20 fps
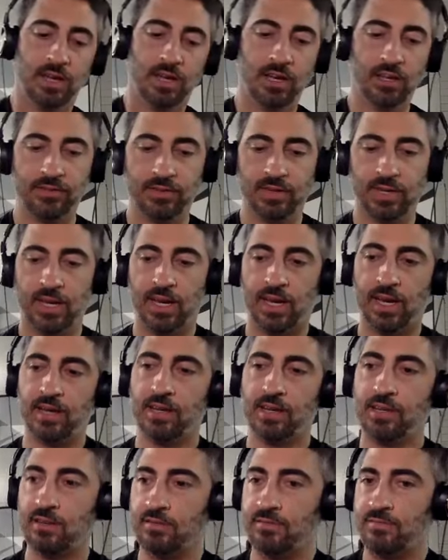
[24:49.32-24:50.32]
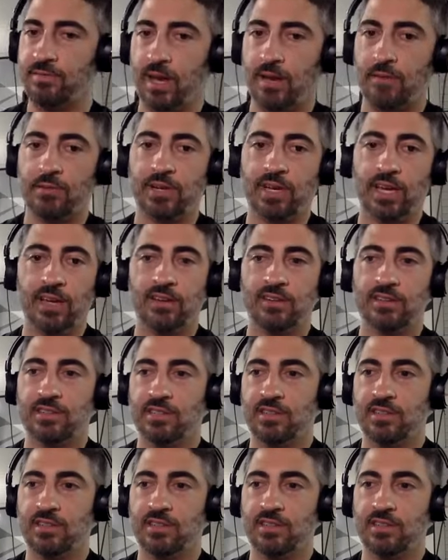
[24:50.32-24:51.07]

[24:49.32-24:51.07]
Hell of a guy, good fabricator.